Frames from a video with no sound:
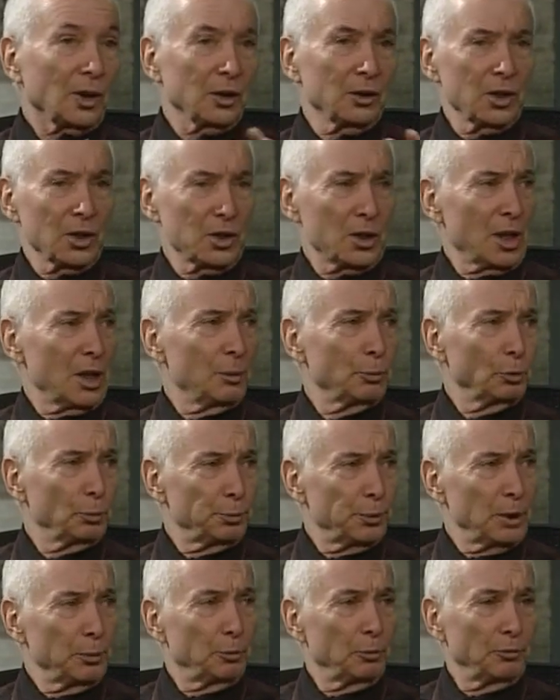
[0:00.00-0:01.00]
disable
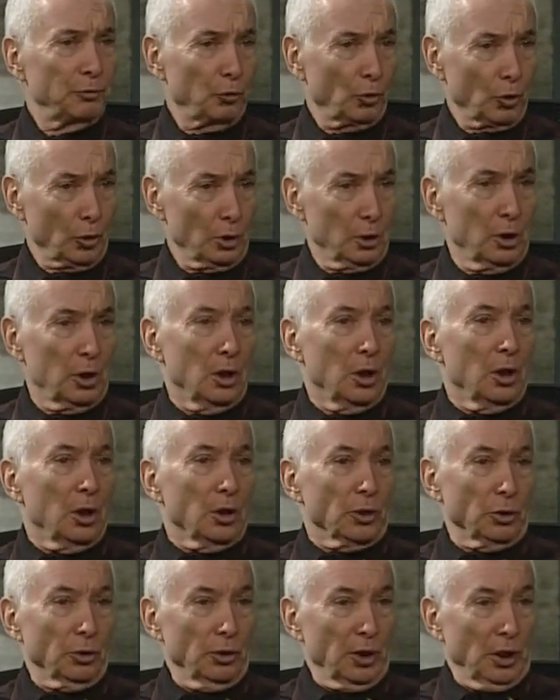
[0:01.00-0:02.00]
people
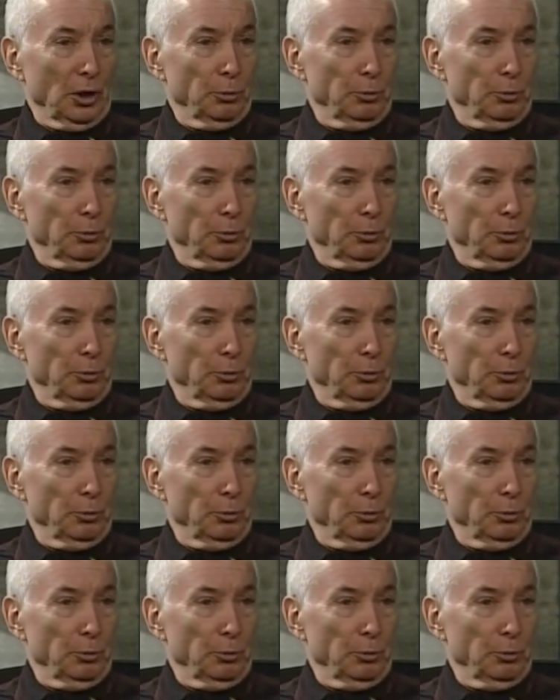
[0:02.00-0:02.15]
so they could